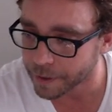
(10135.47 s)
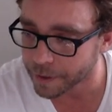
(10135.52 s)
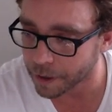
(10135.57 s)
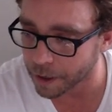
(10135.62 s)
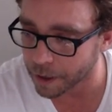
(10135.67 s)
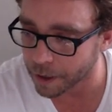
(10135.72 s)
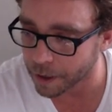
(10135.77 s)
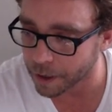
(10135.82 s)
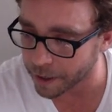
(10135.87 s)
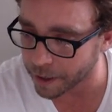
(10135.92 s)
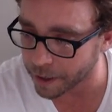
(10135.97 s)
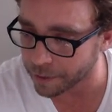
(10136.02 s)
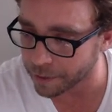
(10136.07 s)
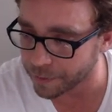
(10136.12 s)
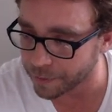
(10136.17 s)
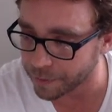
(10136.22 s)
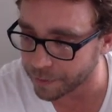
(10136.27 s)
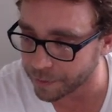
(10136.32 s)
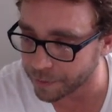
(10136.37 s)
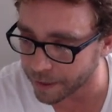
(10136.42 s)
Yeah, I
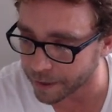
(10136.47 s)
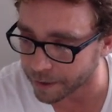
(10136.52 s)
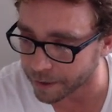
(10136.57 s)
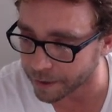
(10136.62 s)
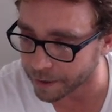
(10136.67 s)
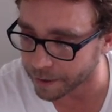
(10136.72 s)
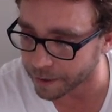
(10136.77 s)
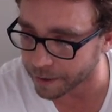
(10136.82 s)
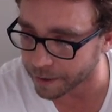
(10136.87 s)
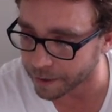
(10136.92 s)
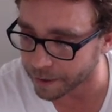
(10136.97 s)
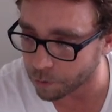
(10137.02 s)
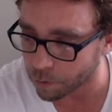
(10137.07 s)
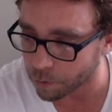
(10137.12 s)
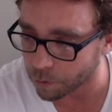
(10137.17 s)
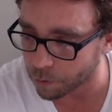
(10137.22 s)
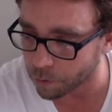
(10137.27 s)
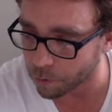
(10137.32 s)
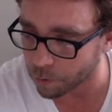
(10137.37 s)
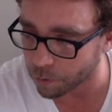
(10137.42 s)
think Atlanta,
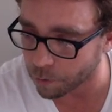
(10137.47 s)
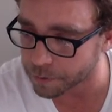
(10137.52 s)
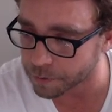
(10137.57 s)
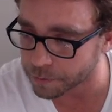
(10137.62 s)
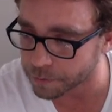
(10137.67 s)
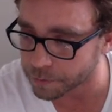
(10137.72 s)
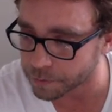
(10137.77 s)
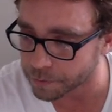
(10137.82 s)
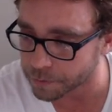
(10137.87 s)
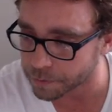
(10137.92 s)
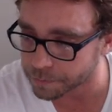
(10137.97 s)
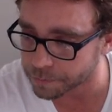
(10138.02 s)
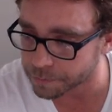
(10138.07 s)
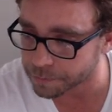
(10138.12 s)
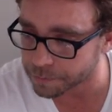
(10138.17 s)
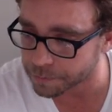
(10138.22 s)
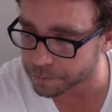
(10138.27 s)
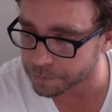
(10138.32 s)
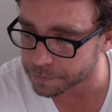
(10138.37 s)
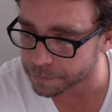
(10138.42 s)
or
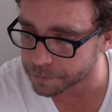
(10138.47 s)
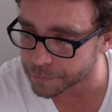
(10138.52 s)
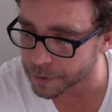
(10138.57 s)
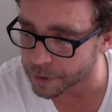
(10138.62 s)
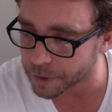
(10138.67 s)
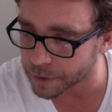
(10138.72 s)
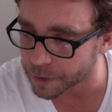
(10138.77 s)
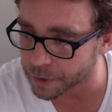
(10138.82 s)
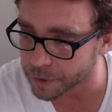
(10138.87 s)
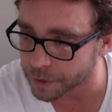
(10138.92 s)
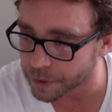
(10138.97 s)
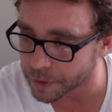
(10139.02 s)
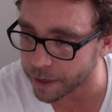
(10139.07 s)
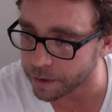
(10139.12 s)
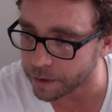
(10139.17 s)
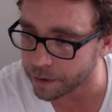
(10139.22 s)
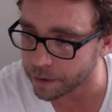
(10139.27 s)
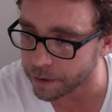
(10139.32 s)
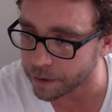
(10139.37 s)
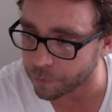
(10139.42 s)
we
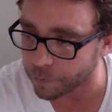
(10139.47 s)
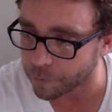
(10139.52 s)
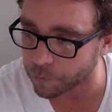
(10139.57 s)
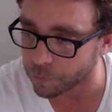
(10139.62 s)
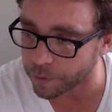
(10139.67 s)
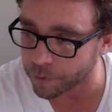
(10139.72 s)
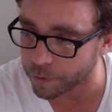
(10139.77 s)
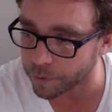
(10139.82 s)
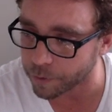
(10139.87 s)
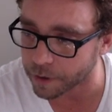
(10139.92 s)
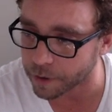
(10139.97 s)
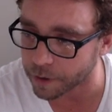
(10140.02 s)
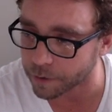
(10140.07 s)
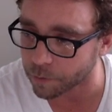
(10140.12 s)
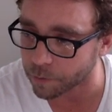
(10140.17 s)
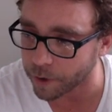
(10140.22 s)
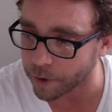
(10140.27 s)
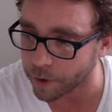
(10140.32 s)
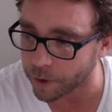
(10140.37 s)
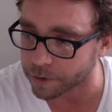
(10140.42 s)
wait for the winner of
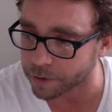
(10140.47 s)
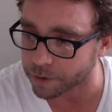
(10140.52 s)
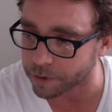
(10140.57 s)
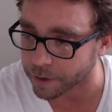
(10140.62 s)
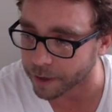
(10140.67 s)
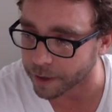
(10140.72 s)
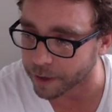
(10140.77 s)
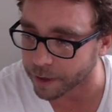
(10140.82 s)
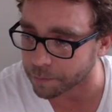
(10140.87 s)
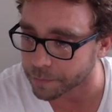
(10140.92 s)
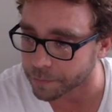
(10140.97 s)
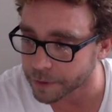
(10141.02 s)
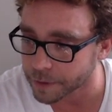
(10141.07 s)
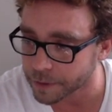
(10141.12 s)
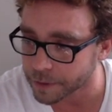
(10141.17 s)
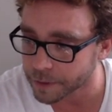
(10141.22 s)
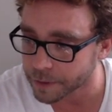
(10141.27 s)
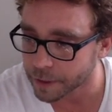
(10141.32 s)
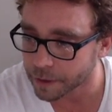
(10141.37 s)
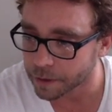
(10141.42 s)
the wild card game.
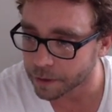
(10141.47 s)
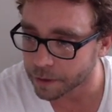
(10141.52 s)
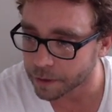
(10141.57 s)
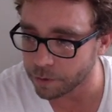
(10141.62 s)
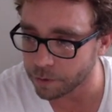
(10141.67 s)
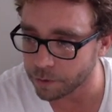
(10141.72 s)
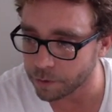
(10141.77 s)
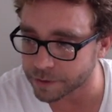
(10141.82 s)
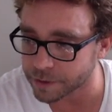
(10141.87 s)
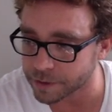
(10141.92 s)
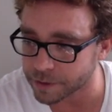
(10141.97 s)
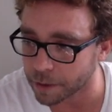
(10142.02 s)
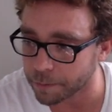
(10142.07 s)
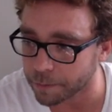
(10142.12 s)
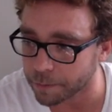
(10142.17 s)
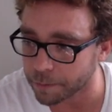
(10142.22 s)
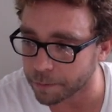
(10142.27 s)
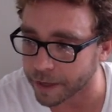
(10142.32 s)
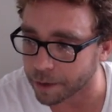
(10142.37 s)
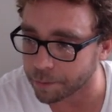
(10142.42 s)
You guys can talk
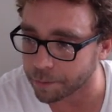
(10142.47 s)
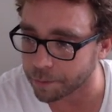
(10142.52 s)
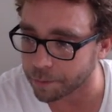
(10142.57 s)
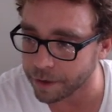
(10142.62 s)
about that.